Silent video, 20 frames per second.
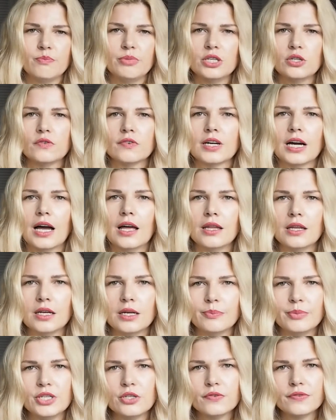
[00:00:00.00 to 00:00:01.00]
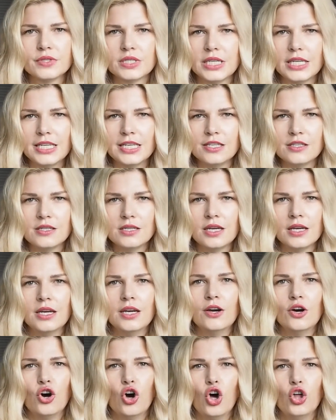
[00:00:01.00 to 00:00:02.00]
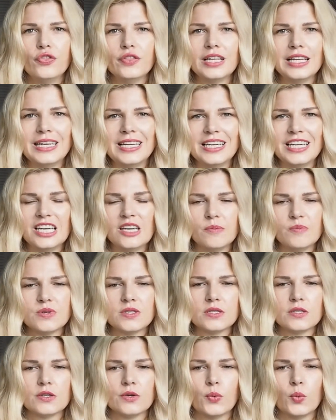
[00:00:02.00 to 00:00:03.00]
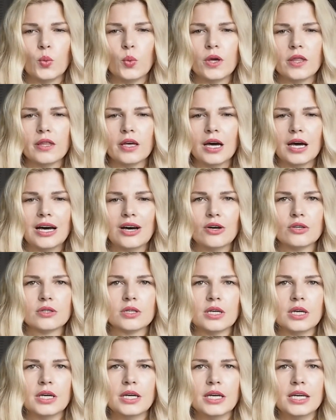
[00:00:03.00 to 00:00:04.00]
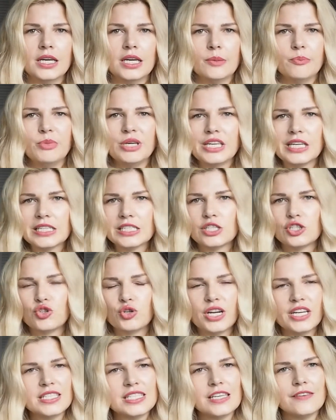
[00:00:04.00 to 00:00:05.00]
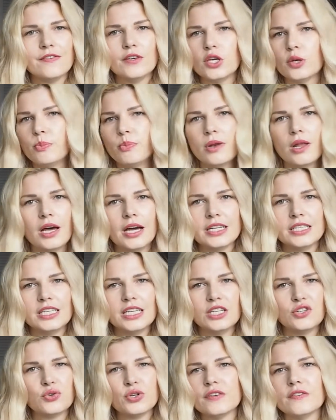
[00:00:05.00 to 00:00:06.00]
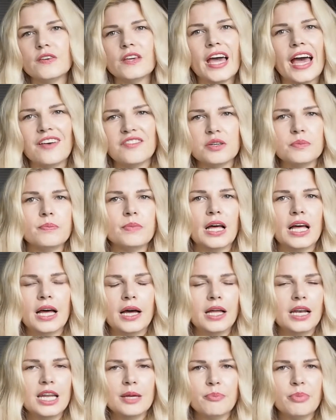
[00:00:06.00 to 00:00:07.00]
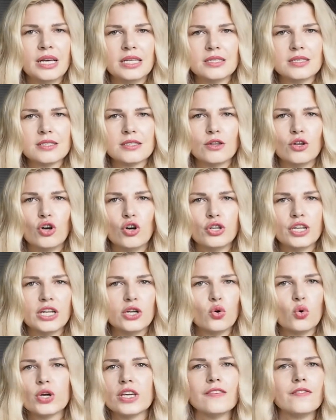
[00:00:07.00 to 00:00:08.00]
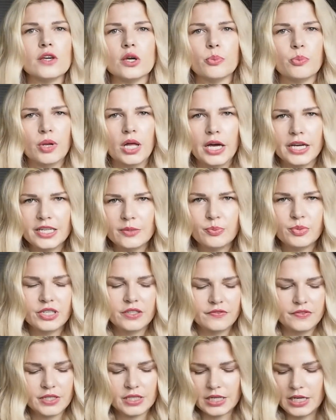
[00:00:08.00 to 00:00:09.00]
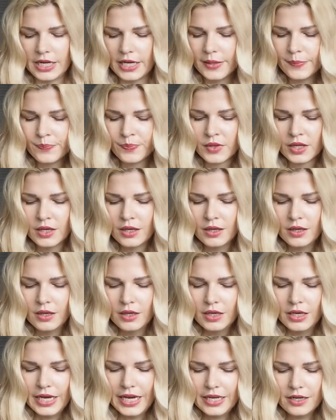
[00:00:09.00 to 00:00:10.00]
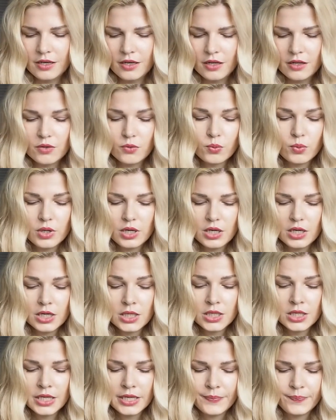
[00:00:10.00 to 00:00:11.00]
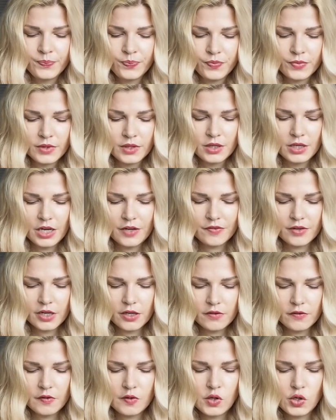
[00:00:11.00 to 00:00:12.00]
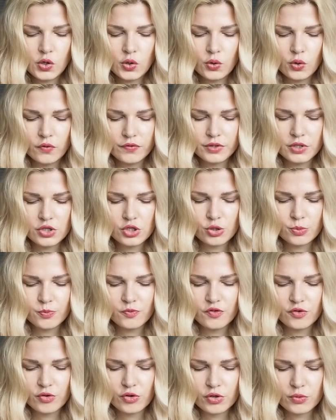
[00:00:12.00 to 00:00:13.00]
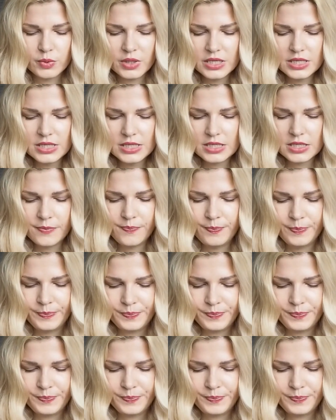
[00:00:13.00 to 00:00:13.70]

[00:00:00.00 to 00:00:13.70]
bit of color, bit of tint on the lips without being stressed if you applied it, or if you have a lip pencil on, or if you applied it perfectly. And another one, I've got a few of the Tom Ford ones.